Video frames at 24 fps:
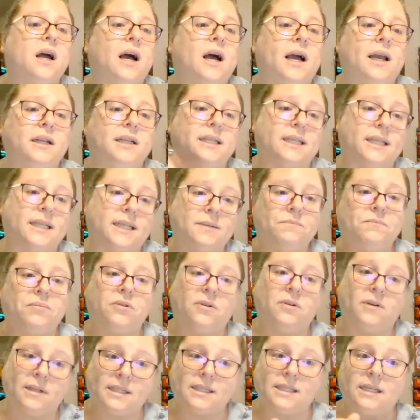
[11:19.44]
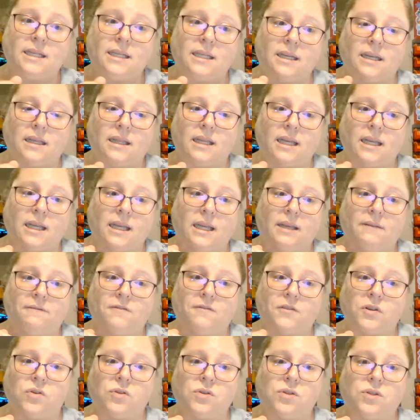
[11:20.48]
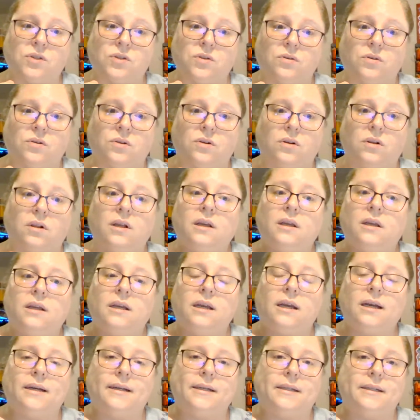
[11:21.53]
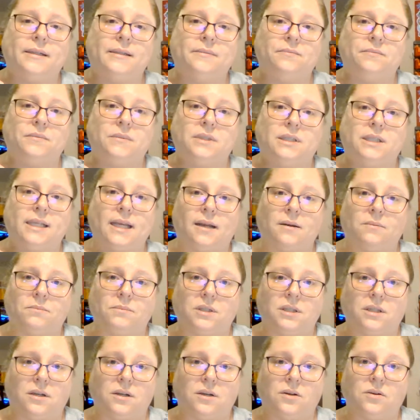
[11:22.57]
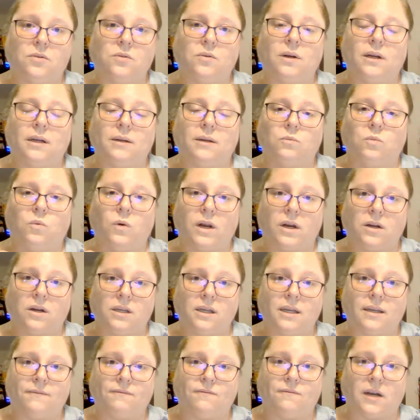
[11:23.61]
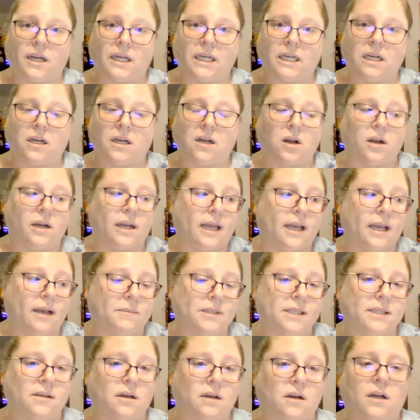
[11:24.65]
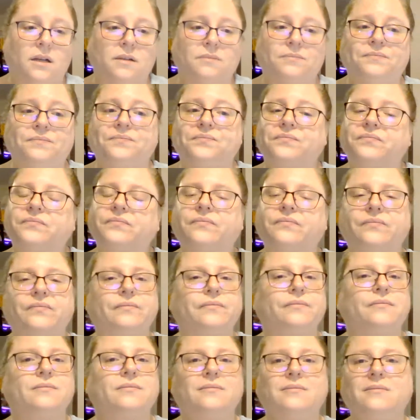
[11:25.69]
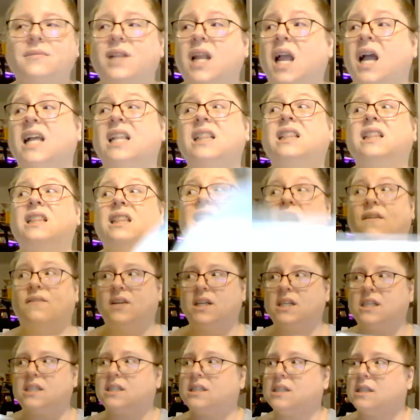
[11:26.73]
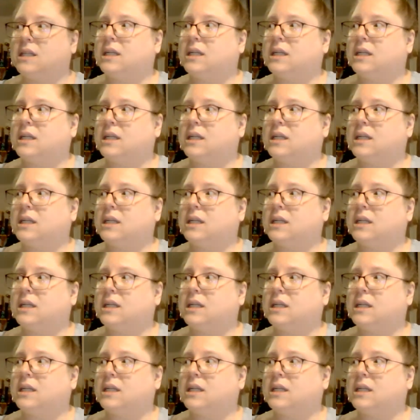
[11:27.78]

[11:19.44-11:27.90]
I did put the fuse tool down below where you can find it on Amazon. I love it.